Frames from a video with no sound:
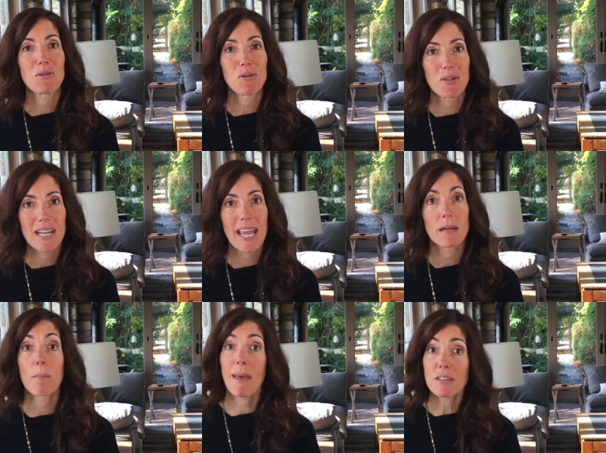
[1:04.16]
to
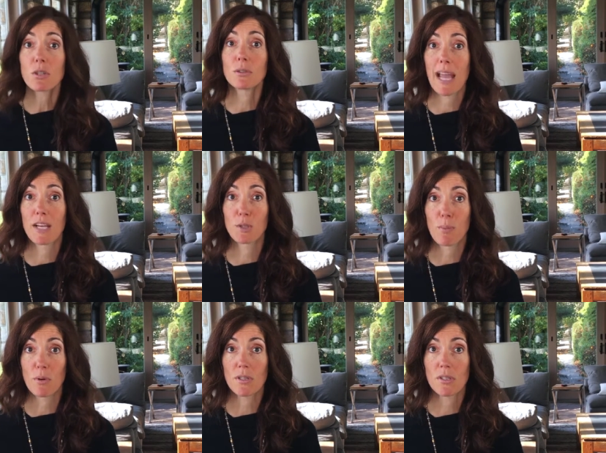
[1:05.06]
create mental
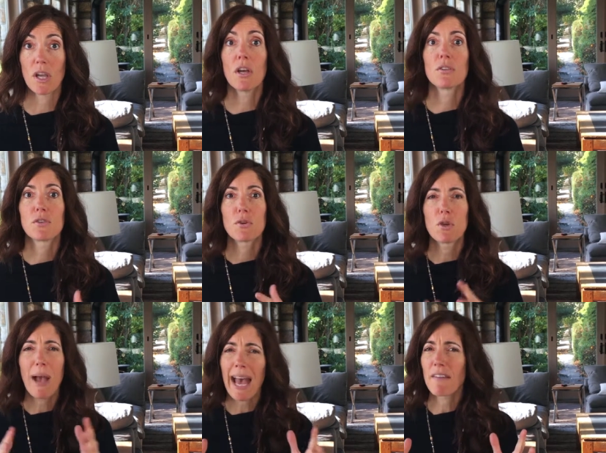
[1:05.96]
dashboards so
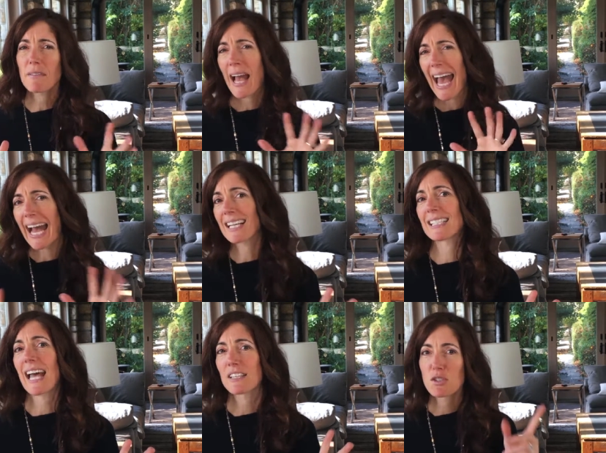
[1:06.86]
you have
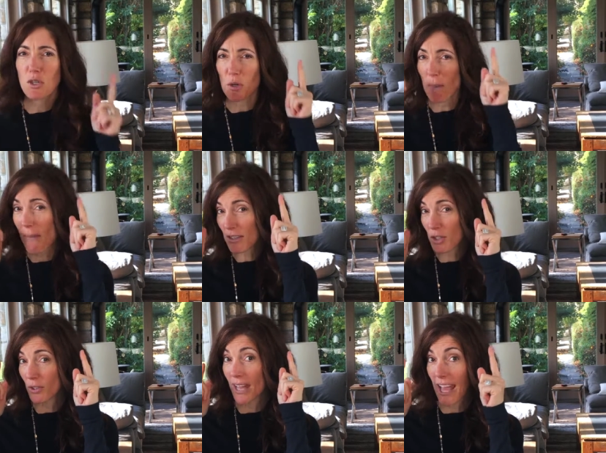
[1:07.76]
access to your
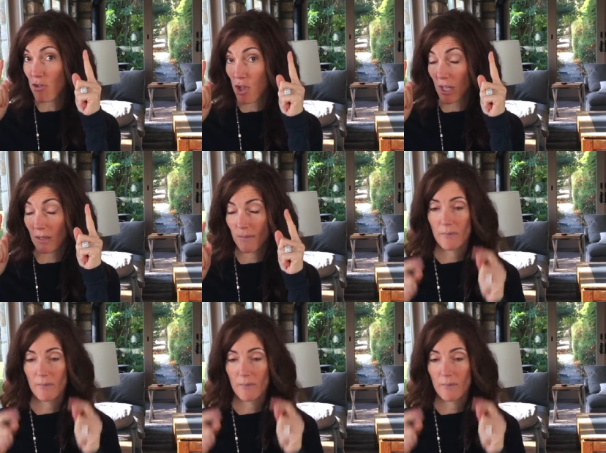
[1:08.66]
mental engine.